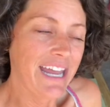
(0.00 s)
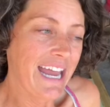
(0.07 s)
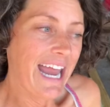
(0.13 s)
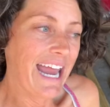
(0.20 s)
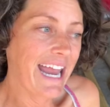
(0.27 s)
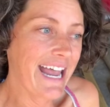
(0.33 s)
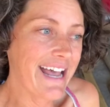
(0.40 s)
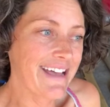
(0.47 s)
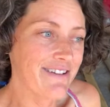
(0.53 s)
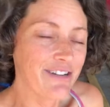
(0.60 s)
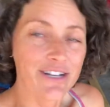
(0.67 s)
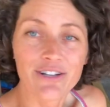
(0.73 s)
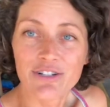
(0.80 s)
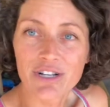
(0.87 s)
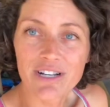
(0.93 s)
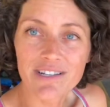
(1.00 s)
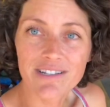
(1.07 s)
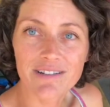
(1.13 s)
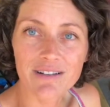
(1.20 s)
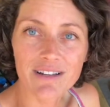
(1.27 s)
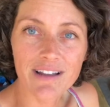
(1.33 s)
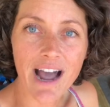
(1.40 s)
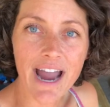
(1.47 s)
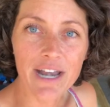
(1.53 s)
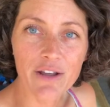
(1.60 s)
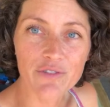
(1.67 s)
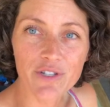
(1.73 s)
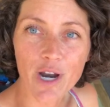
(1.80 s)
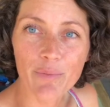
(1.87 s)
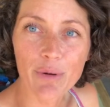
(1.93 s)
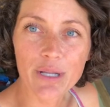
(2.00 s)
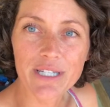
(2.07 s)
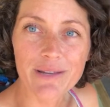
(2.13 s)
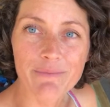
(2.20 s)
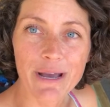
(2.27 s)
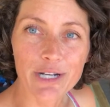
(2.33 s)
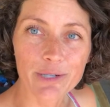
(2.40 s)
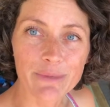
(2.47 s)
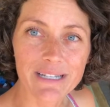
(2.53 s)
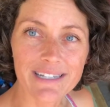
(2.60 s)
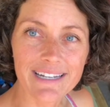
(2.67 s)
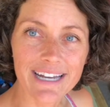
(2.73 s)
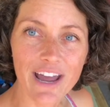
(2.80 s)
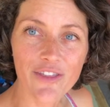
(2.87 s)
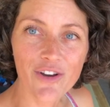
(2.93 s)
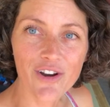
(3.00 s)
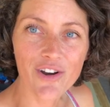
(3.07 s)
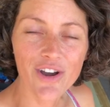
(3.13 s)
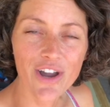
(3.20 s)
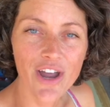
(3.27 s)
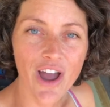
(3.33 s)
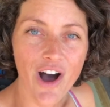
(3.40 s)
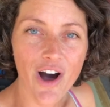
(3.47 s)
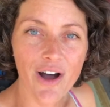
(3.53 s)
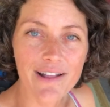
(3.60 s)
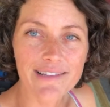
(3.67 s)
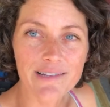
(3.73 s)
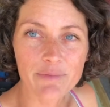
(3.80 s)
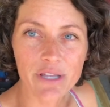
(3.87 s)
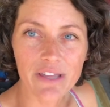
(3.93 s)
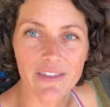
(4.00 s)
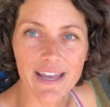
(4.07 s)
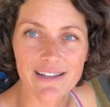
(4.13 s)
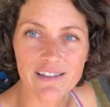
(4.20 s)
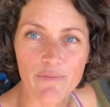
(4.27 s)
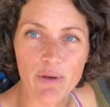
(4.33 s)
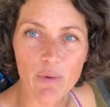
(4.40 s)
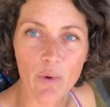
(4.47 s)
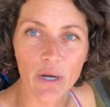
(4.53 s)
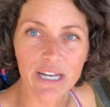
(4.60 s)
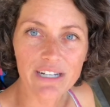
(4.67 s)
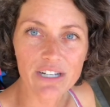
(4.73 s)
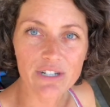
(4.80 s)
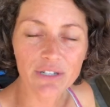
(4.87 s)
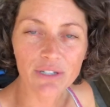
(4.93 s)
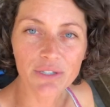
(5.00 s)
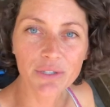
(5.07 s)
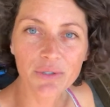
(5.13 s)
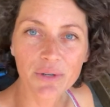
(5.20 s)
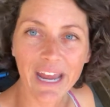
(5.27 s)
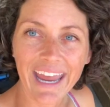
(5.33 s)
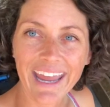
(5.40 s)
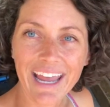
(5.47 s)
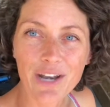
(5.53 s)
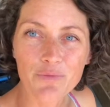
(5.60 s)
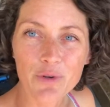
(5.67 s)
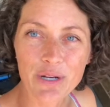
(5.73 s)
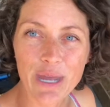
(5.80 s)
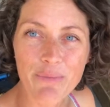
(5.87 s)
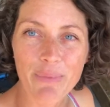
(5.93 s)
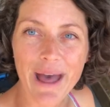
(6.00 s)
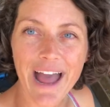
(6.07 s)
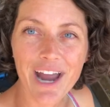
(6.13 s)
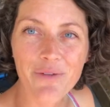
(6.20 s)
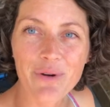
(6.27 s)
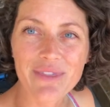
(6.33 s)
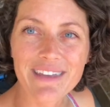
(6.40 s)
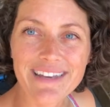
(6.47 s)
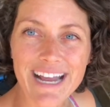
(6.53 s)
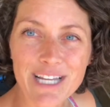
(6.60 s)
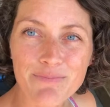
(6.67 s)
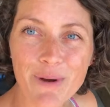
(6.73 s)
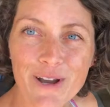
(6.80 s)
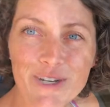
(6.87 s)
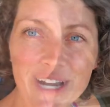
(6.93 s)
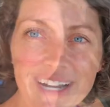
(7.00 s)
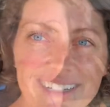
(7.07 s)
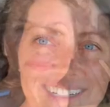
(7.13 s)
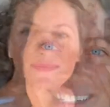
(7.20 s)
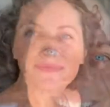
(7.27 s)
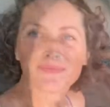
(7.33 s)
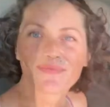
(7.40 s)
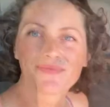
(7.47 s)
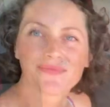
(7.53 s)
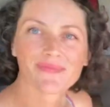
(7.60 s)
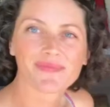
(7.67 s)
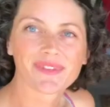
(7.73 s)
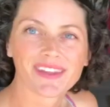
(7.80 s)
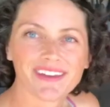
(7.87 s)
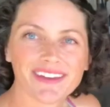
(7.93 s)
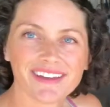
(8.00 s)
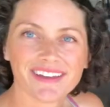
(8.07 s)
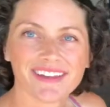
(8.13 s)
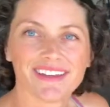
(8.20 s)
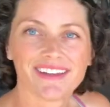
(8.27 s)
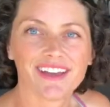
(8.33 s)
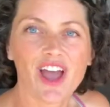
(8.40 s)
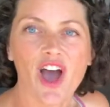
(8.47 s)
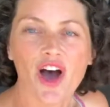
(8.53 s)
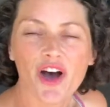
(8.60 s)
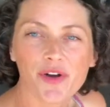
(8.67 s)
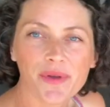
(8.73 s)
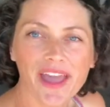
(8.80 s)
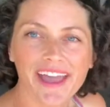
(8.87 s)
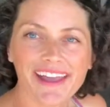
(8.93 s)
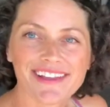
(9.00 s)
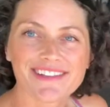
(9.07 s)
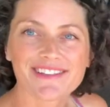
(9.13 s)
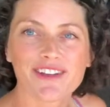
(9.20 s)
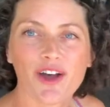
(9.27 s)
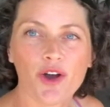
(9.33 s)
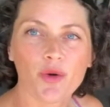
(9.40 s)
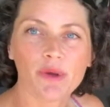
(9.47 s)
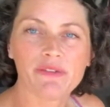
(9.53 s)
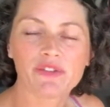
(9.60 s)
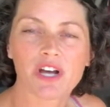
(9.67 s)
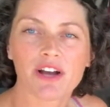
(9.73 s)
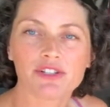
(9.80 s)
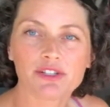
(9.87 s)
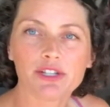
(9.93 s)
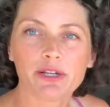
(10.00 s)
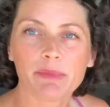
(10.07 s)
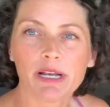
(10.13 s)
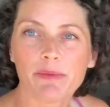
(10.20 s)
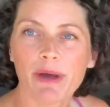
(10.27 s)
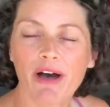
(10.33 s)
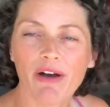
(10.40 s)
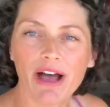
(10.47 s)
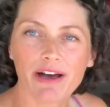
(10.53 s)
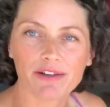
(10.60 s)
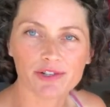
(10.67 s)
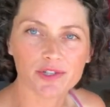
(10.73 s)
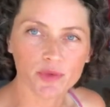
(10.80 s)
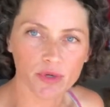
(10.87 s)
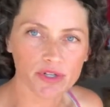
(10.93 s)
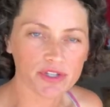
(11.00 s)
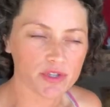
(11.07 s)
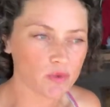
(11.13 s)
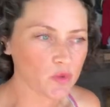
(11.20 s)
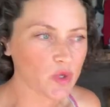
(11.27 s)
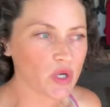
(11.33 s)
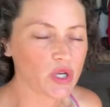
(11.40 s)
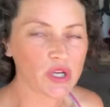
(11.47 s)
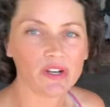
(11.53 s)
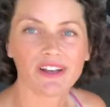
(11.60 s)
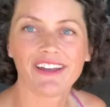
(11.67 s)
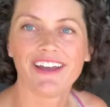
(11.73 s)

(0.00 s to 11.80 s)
and just kind of start putting some measurements together on some of the things I've been wanting to do, and we'll get back with the next project. Okay, so we've talked a little bit about how to source the wood.